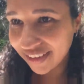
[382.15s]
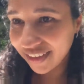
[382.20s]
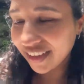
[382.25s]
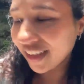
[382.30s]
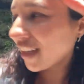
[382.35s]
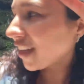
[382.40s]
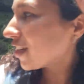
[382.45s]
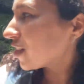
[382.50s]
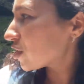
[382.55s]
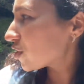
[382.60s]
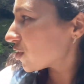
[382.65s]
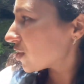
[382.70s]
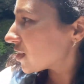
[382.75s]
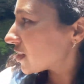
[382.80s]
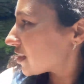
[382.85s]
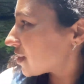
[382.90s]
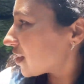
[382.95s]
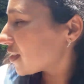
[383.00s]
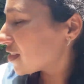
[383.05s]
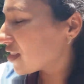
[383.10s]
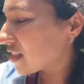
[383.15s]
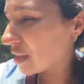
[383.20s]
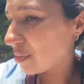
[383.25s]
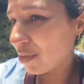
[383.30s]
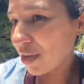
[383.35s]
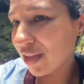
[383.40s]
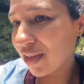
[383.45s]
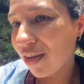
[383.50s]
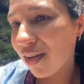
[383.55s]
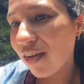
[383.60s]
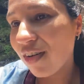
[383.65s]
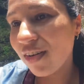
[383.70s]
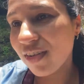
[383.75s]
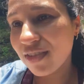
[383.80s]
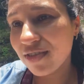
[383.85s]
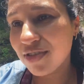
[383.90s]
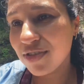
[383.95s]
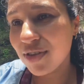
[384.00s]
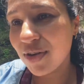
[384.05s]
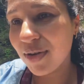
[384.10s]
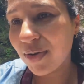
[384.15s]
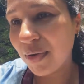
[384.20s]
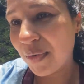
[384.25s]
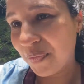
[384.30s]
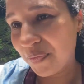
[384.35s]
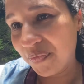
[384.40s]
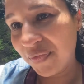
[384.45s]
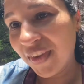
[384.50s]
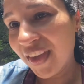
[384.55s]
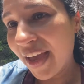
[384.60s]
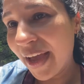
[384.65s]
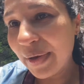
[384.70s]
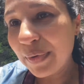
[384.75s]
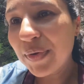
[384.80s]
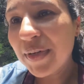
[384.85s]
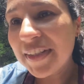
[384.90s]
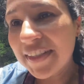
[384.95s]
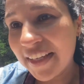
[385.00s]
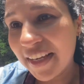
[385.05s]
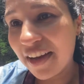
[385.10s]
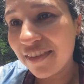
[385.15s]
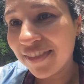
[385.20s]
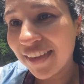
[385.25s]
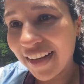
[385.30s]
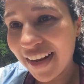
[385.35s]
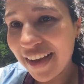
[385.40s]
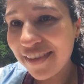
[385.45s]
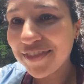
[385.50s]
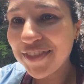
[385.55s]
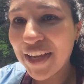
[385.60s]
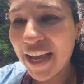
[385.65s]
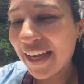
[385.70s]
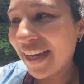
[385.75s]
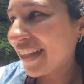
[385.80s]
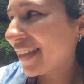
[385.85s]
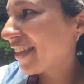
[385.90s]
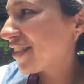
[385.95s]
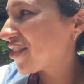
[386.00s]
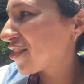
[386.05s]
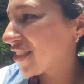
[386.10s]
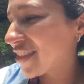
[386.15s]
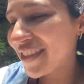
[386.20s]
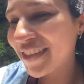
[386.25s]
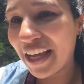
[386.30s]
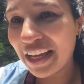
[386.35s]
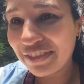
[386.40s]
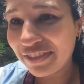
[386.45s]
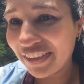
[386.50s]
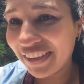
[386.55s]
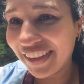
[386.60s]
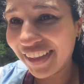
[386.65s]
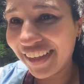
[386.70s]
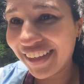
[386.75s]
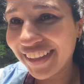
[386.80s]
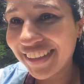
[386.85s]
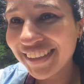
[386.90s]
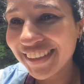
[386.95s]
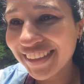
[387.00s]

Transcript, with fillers: in here, so it's not deep at all. So I will take off the life jacket and just dive in there.